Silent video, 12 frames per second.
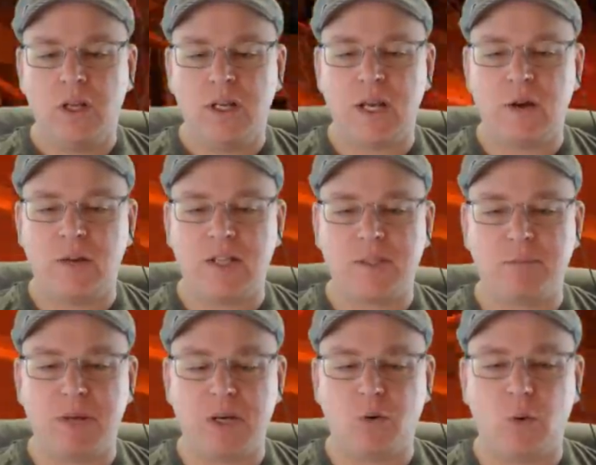Now, it's
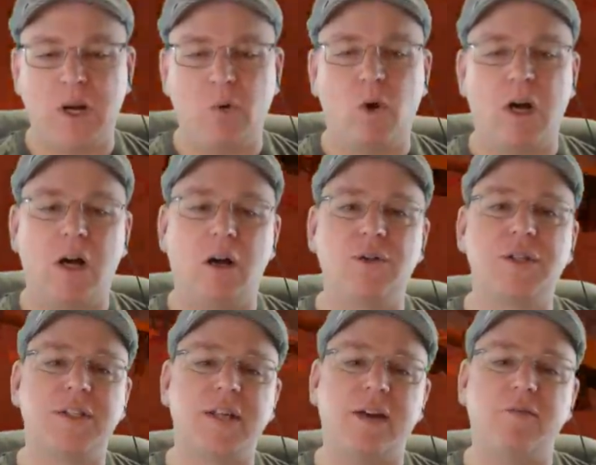been quite a while
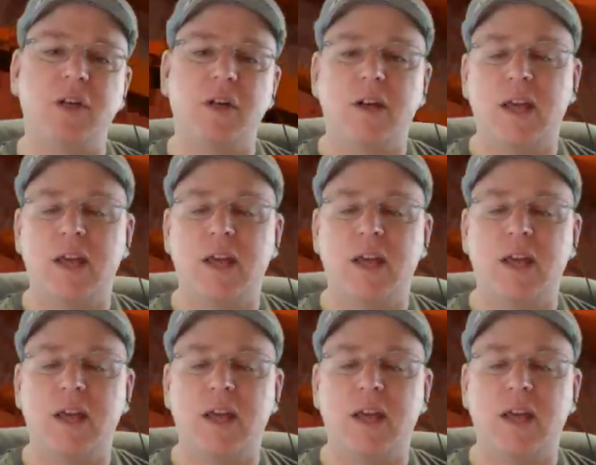since I've done